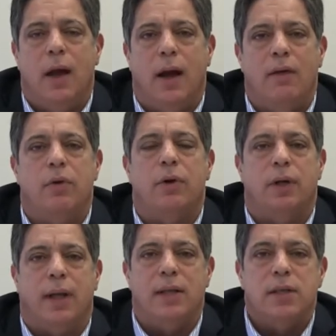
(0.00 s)
I voted
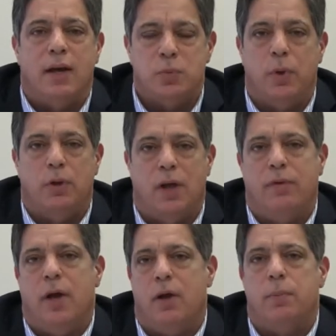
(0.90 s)
against House Bill
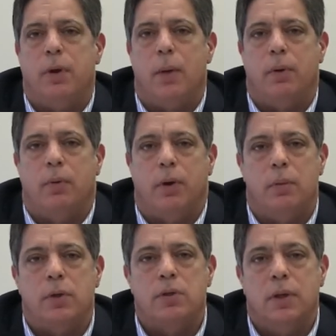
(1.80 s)
1100, probably one of
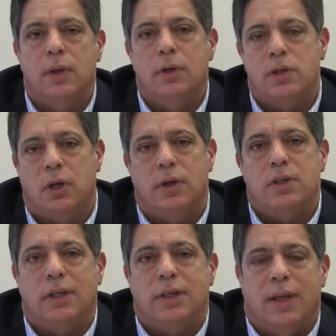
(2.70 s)
the most
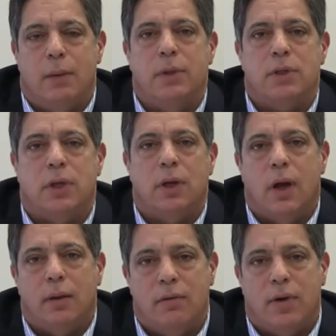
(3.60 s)
seriously damaging
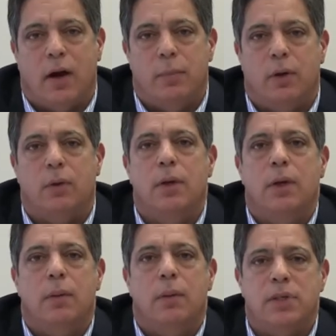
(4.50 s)
environmental
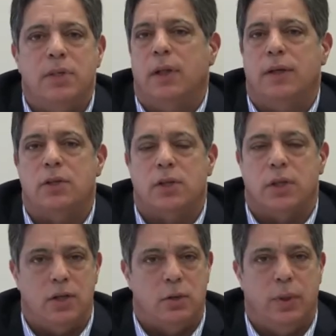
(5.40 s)
piece of
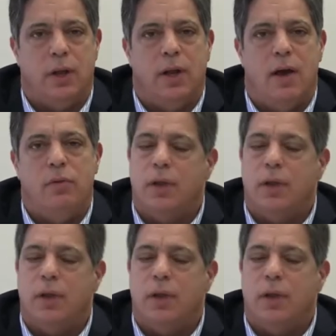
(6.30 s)
legislation we can have.